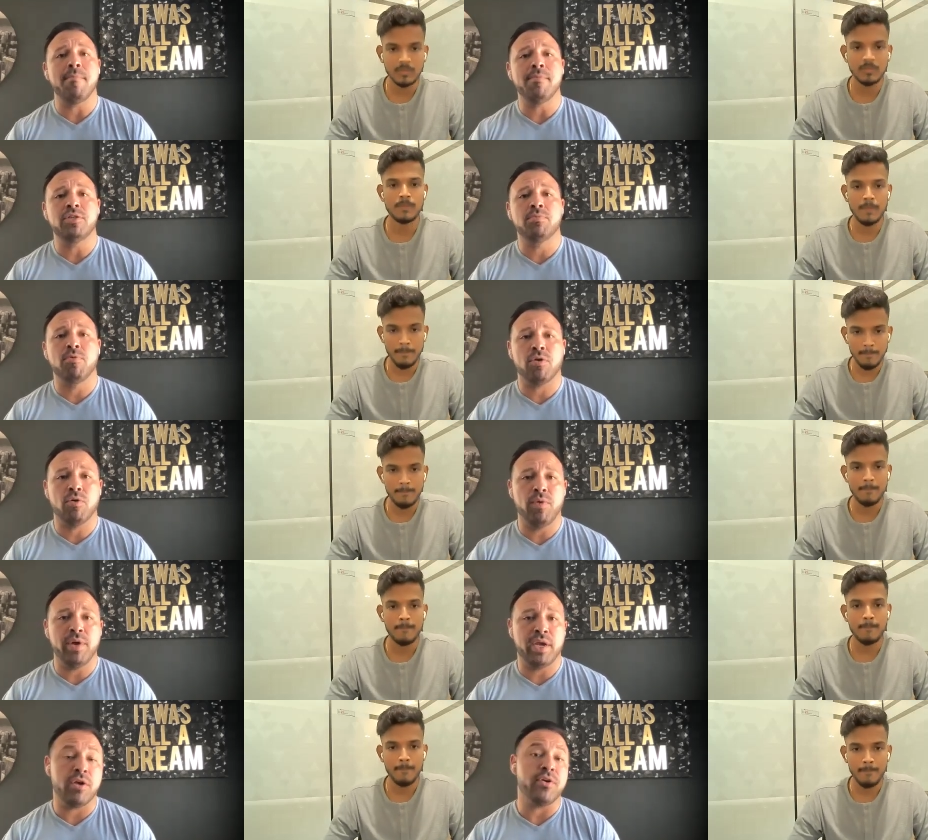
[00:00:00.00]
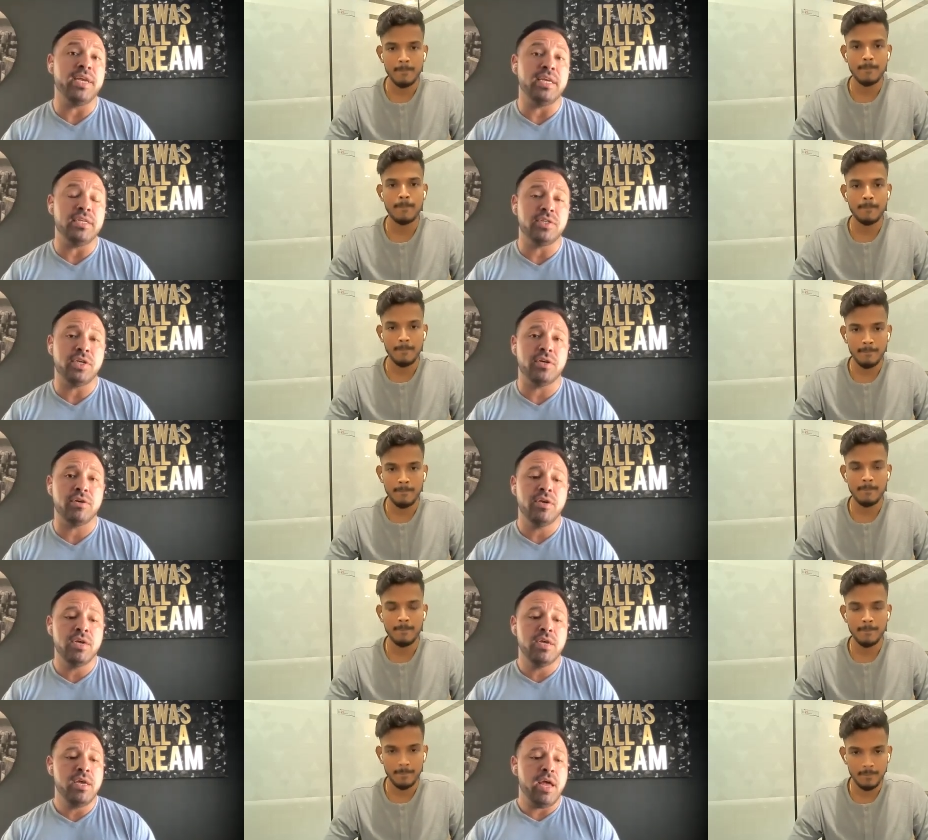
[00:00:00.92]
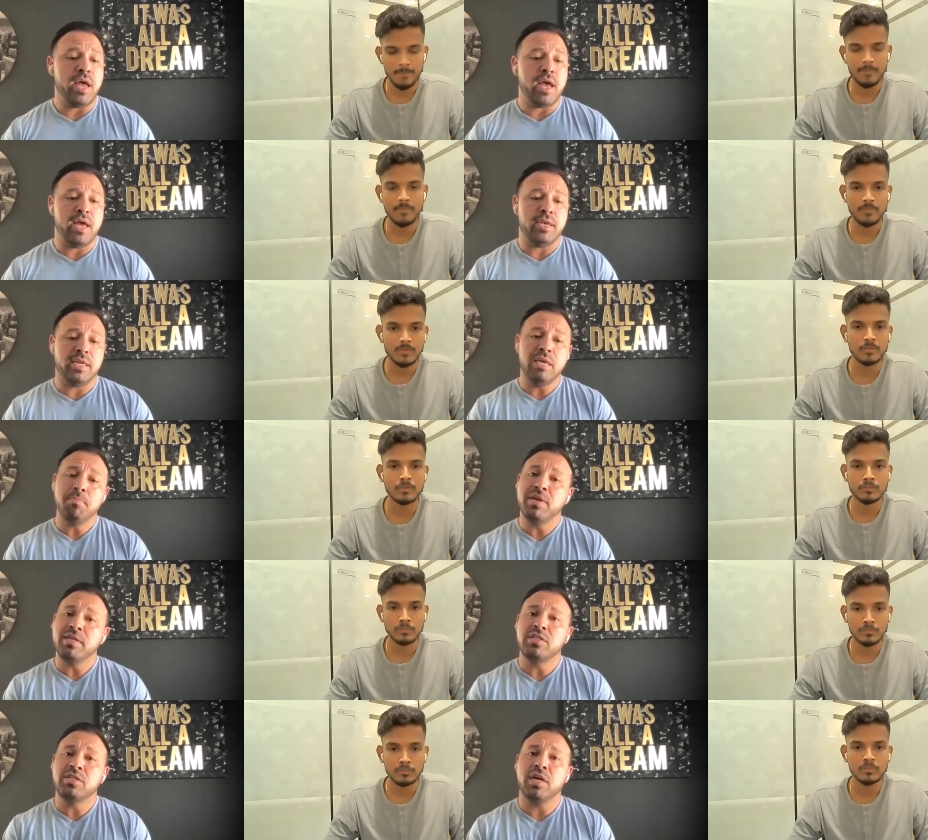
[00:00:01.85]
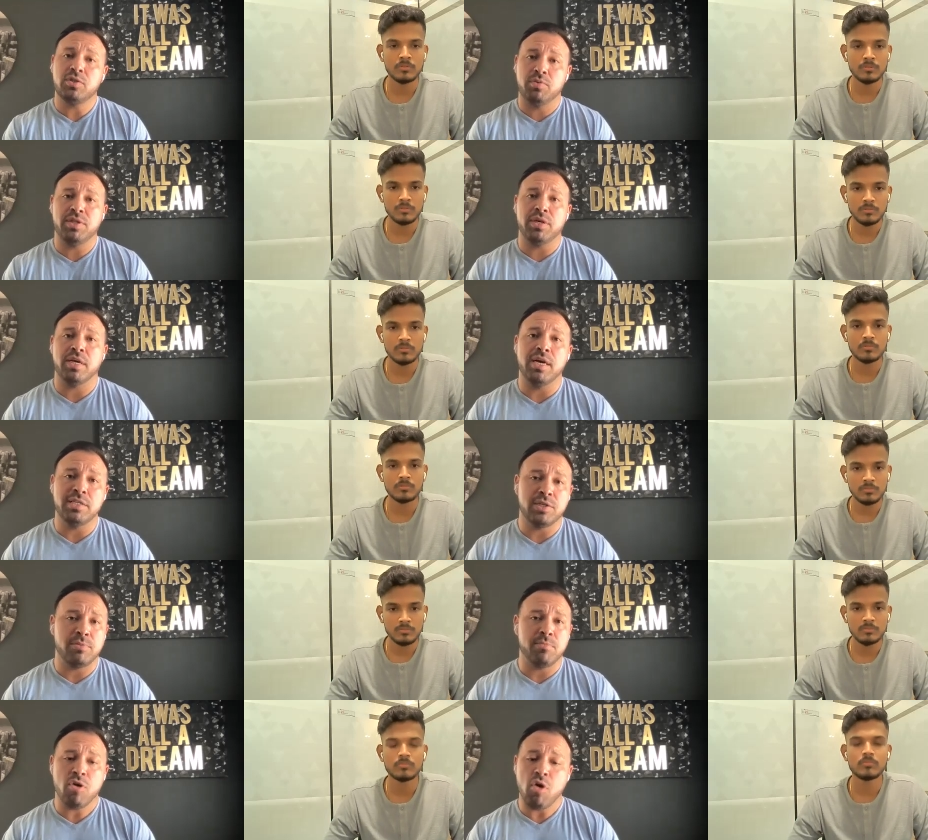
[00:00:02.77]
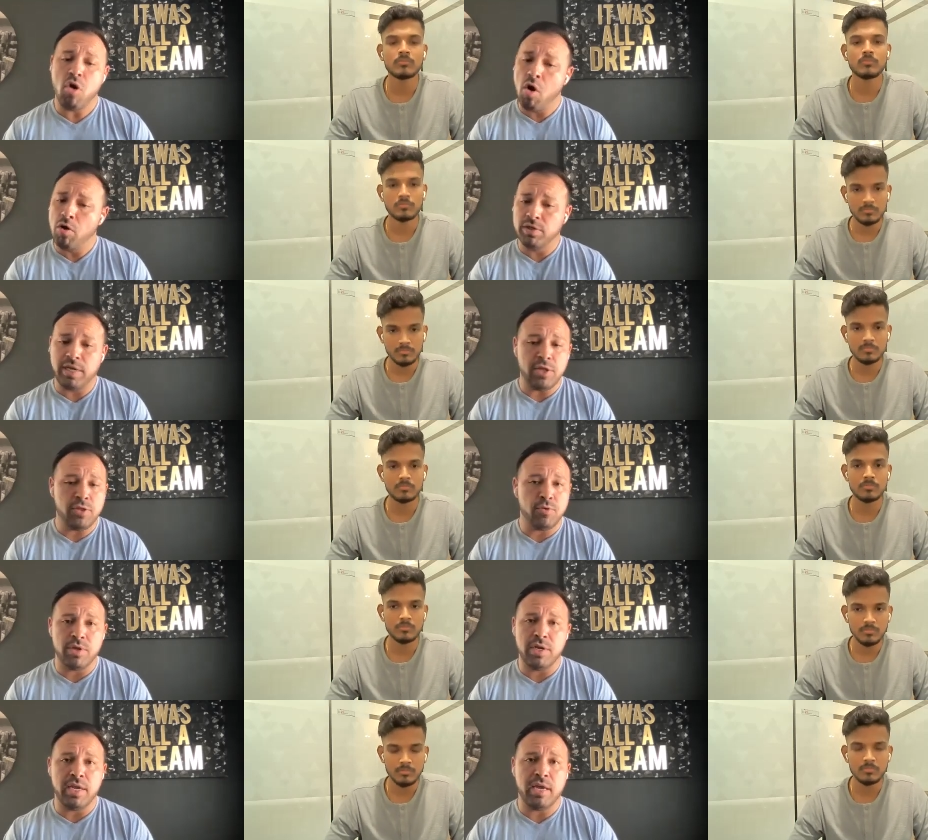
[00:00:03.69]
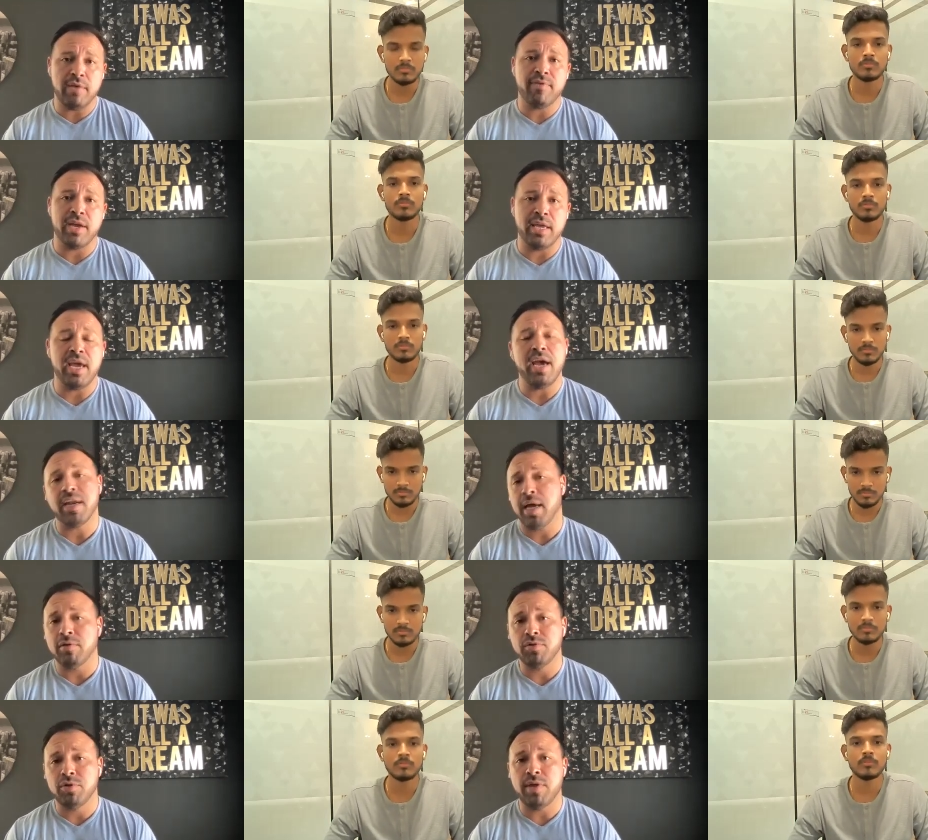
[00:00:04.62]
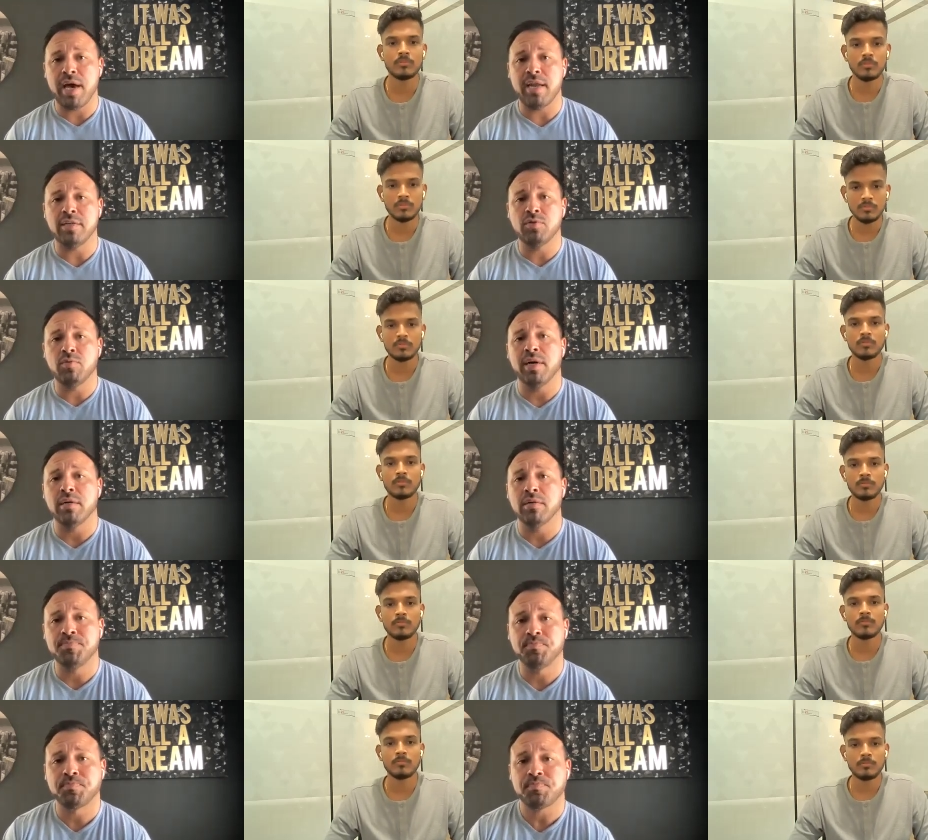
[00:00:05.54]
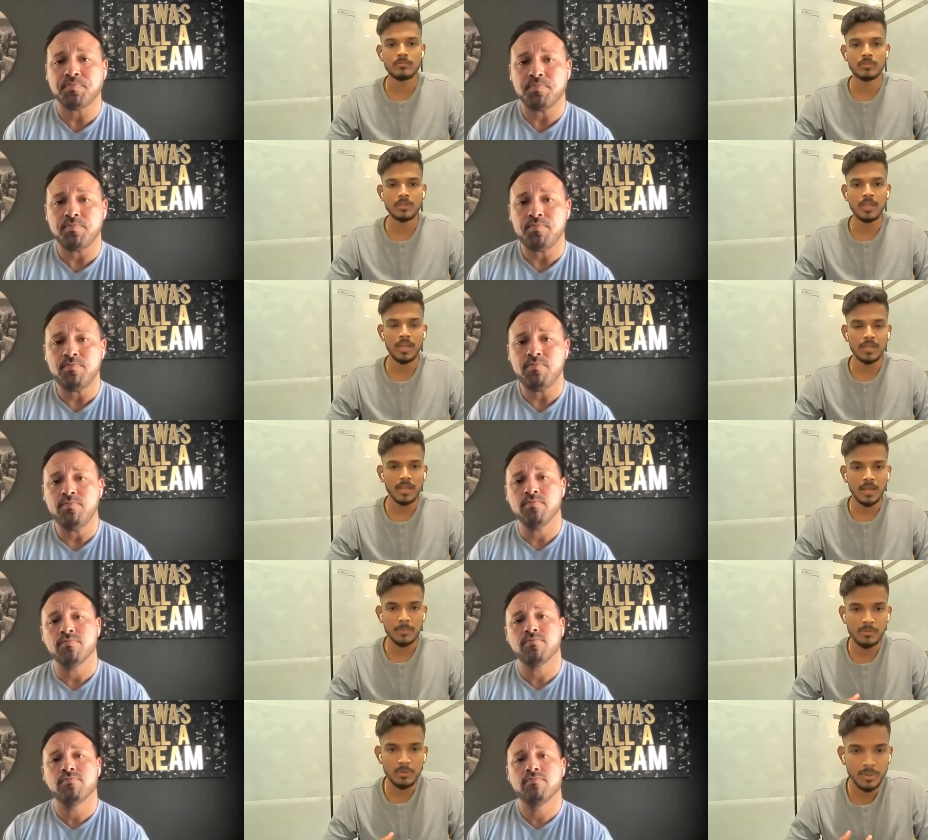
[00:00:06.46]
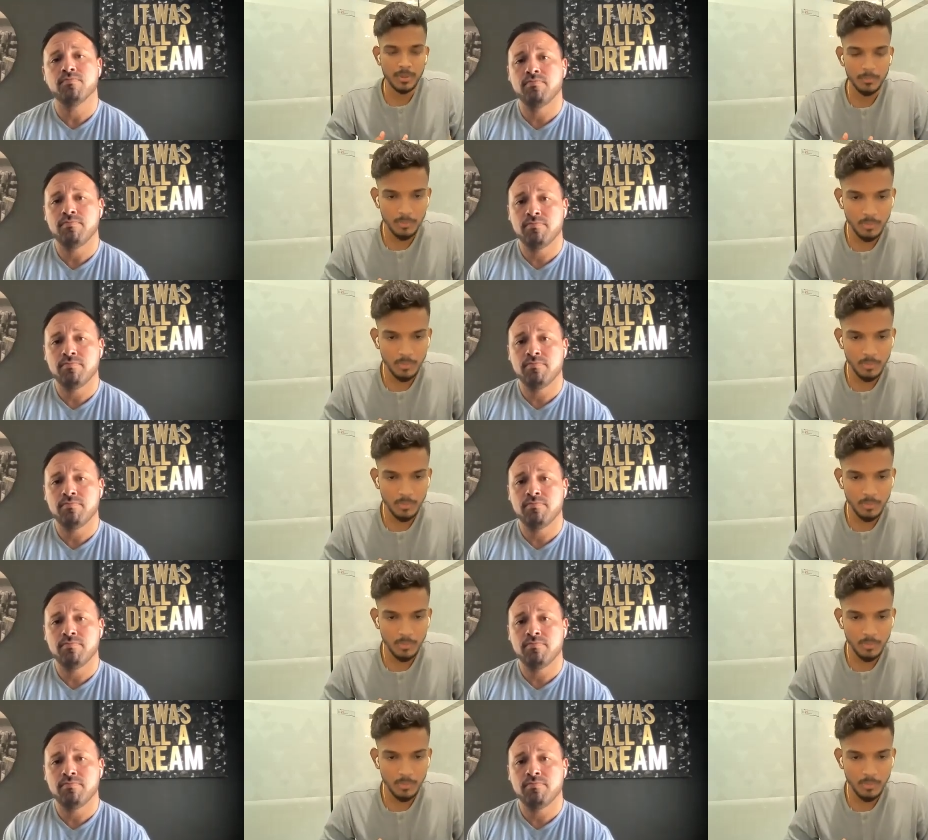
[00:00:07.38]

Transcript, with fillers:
Speaker 1: that much more quicker, easier, and keeping in touch with the customer all day through the day. If I can, I'll do that
Speaker 2: as well. Yeah, yeah, absolutely,